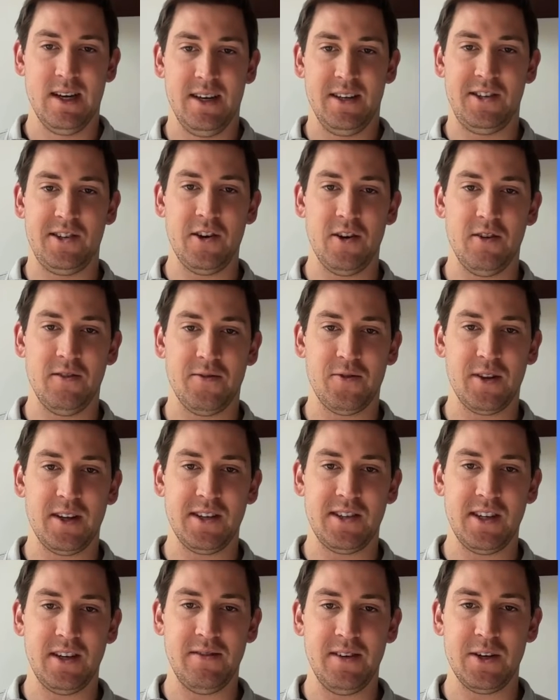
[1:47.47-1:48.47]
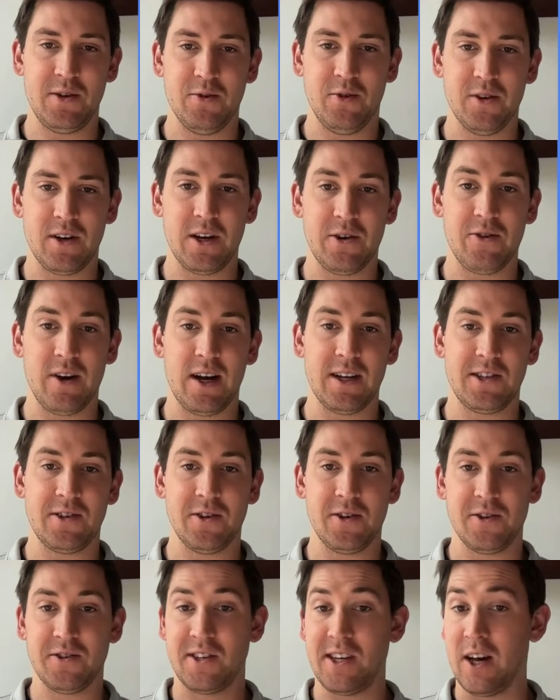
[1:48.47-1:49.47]
So for this individual, congrats
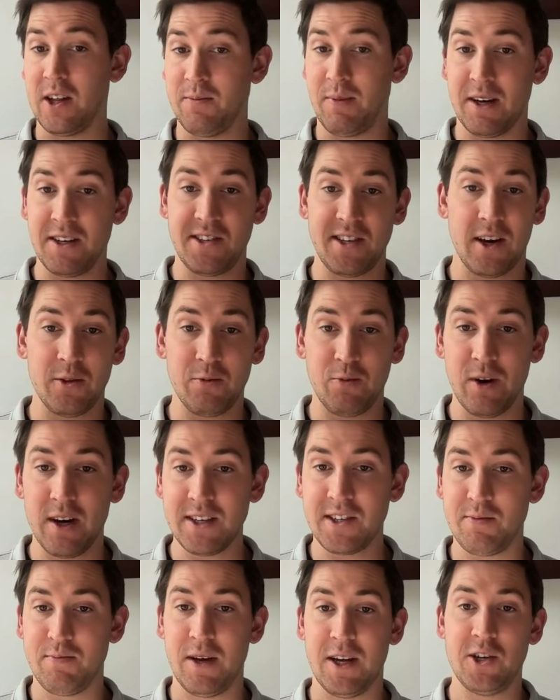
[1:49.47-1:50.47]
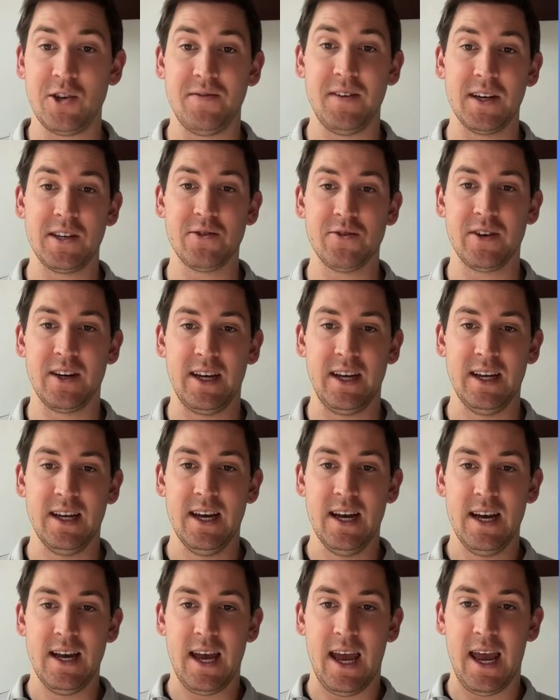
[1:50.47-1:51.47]
on your South By Southwest pitch victory
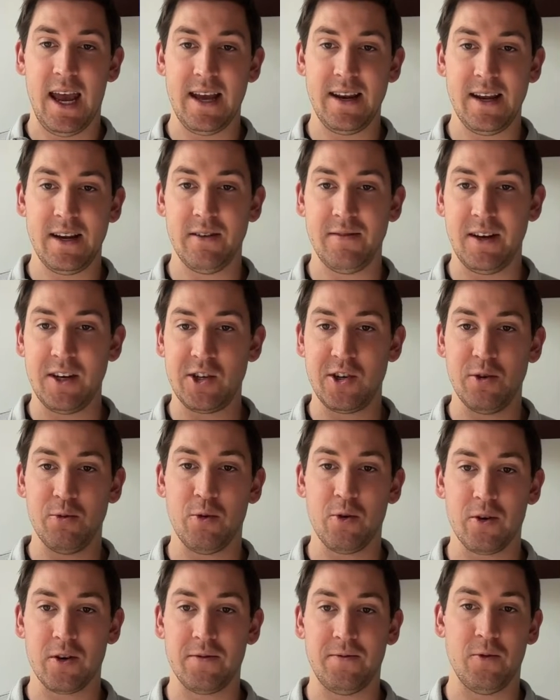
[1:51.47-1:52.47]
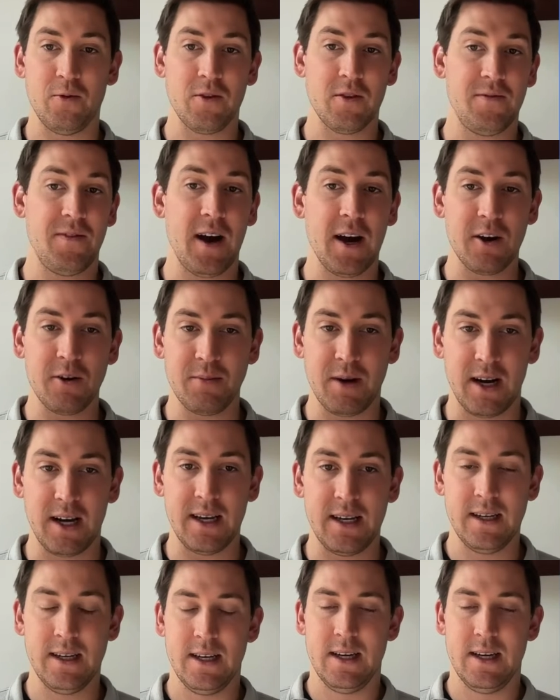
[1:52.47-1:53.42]
and innovation award for Firebot.